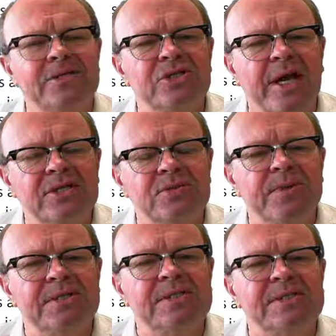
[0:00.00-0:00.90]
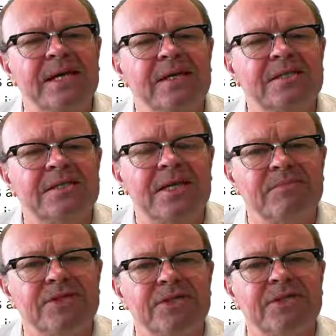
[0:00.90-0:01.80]
judgments and
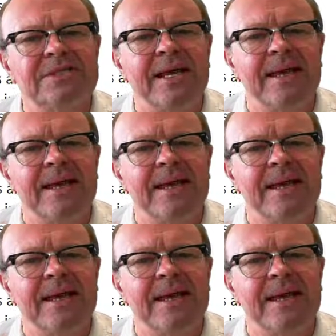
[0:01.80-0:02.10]
assumptions